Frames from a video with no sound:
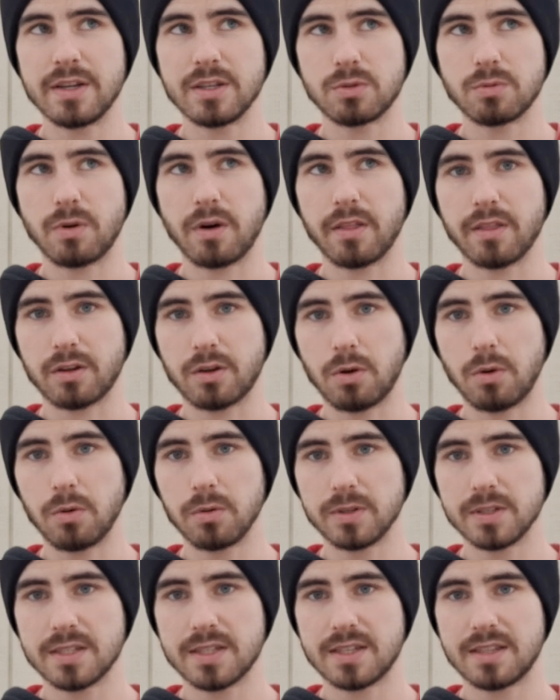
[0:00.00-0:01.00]
is one of
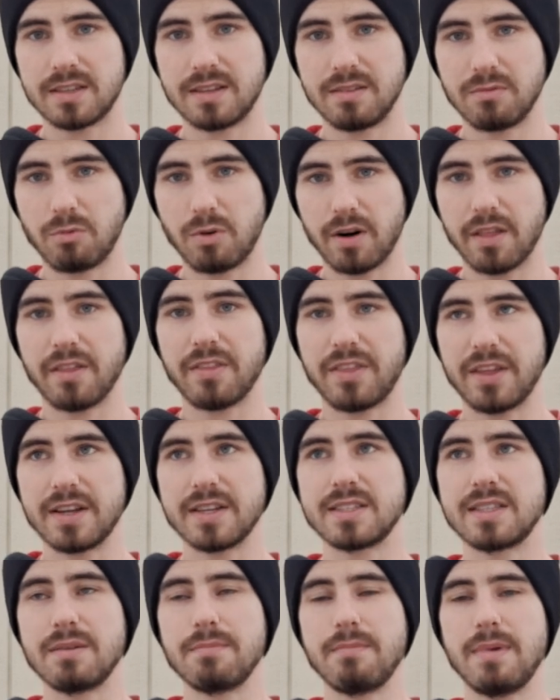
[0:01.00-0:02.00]
the
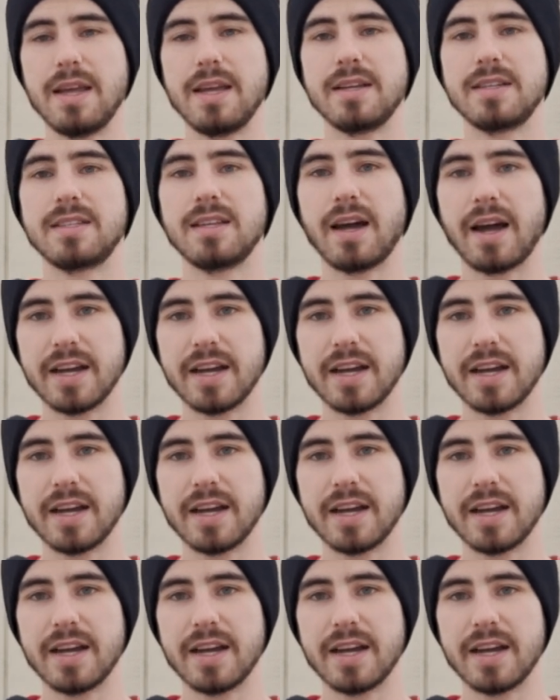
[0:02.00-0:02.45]
things that makes